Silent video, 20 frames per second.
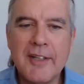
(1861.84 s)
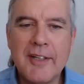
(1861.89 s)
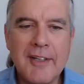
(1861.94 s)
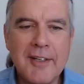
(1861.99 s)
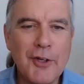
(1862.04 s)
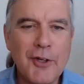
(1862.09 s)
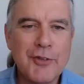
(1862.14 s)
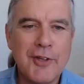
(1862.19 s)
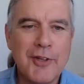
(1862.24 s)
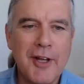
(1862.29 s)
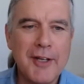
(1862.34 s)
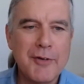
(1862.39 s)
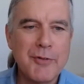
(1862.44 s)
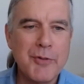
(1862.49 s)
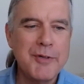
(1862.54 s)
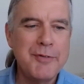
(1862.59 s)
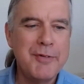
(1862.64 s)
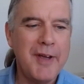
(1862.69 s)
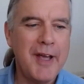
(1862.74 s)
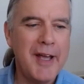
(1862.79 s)
it looks like
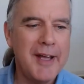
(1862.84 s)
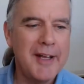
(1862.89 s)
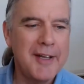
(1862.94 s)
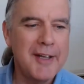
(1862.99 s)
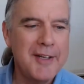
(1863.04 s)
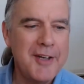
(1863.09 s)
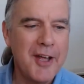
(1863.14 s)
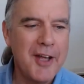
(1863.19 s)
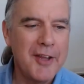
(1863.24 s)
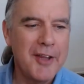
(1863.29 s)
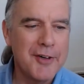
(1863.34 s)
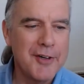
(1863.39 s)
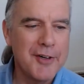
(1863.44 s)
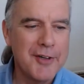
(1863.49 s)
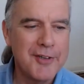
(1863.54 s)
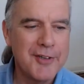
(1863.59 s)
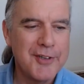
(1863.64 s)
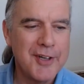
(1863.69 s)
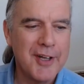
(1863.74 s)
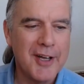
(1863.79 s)
we've had
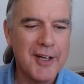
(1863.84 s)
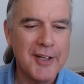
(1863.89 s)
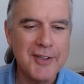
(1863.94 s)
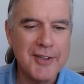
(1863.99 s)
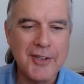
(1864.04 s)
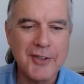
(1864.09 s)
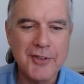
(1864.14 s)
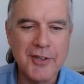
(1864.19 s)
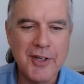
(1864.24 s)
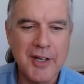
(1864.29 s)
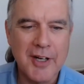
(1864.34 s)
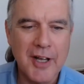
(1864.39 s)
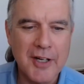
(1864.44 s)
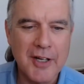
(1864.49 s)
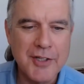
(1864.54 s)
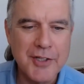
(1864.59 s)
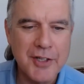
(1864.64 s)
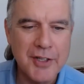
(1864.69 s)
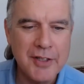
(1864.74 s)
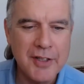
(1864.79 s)
another uh,
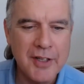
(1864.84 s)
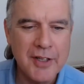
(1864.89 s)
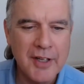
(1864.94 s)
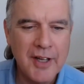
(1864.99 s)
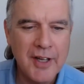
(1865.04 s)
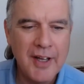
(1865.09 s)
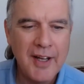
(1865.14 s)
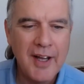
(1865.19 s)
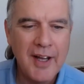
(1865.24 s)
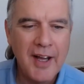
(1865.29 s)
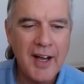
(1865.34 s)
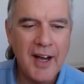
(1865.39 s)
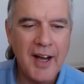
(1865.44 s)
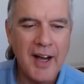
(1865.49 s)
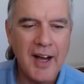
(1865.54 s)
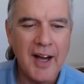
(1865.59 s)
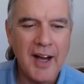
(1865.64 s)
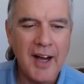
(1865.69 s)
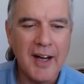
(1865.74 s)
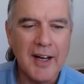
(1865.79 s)
disconnection.
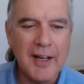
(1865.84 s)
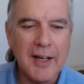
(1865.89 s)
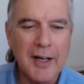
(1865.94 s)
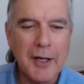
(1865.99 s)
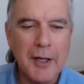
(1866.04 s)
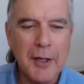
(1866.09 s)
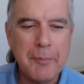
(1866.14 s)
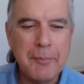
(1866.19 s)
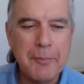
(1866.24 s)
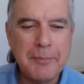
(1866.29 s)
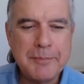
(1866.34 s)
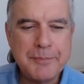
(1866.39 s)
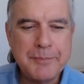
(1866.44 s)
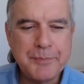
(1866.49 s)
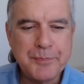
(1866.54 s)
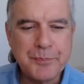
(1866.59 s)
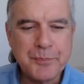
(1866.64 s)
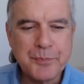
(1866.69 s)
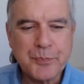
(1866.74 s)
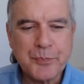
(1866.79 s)
Um,
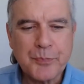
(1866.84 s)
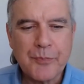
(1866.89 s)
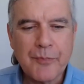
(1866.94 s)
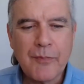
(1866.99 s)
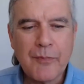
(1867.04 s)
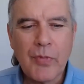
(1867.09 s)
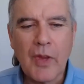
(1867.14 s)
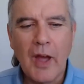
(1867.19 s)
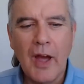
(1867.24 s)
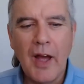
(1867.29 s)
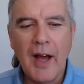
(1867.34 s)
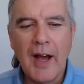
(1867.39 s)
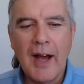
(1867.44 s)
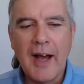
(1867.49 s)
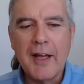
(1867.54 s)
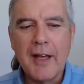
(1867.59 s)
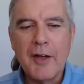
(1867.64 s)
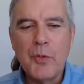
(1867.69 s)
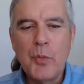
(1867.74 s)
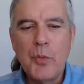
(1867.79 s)

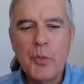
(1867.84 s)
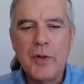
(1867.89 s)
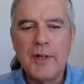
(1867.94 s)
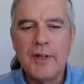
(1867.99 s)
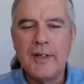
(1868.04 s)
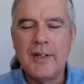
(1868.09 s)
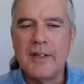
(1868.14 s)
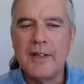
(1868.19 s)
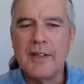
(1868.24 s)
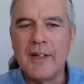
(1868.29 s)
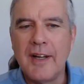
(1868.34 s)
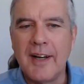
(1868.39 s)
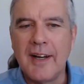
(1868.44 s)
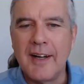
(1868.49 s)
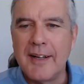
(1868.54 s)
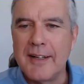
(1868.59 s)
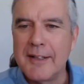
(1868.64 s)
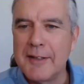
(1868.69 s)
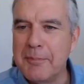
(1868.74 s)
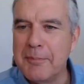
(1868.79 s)
I will
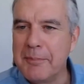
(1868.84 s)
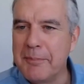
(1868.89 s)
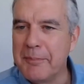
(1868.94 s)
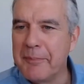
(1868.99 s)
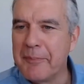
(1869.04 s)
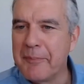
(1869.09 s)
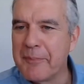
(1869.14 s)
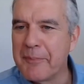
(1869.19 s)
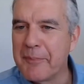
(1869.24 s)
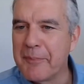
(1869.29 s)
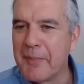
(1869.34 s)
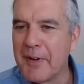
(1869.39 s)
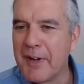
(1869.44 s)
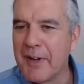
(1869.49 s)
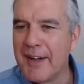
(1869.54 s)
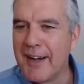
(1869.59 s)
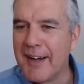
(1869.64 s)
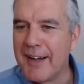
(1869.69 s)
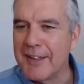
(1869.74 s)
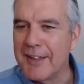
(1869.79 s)
um,
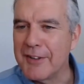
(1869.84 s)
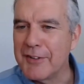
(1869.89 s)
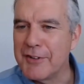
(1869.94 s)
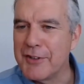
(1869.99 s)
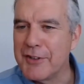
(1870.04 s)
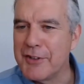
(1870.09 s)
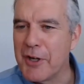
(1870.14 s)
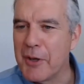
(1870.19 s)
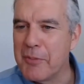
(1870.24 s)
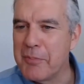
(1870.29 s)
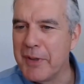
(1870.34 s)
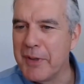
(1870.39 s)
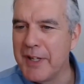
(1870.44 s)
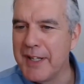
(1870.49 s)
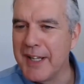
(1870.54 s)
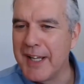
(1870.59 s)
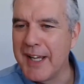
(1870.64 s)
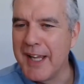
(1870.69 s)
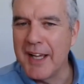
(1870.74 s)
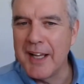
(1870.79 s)
uh, jump
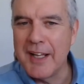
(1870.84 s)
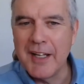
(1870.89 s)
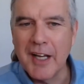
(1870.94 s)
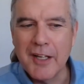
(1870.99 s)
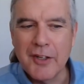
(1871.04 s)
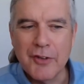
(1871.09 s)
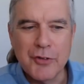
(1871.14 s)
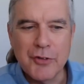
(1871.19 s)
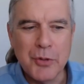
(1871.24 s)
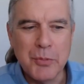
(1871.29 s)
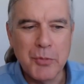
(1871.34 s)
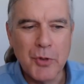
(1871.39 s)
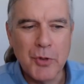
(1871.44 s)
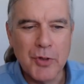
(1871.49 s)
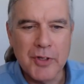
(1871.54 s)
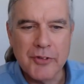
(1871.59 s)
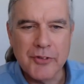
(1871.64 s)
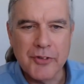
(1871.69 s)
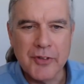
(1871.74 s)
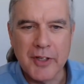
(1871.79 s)
in again. I assume,
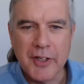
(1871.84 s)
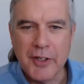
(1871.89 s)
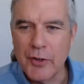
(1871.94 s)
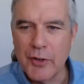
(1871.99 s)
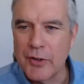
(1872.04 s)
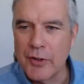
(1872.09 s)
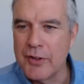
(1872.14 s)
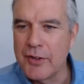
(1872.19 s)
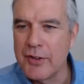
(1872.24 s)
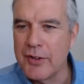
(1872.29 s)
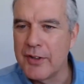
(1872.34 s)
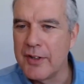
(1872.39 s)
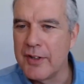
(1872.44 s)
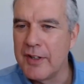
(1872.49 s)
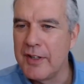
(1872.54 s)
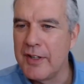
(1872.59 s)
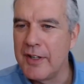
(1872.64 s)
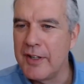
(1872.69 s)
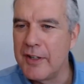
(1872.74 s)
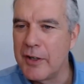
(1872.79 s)
Chris, that you're
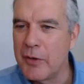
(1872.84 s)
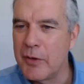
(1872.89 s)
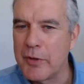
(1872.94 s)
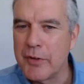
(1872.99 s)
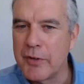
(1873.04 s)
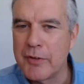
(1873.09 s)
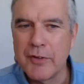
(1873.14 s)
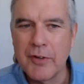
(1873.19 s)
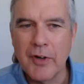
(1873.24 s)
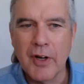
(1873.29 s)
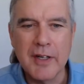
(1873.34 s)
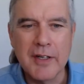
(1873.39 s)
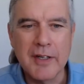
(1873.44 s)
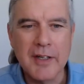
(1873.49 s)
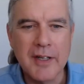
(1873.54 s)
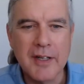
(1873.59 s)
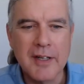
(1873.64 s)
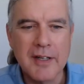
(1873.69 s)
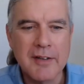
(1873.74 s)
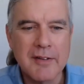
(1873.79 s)
dealing with trying
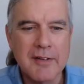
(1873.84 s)
to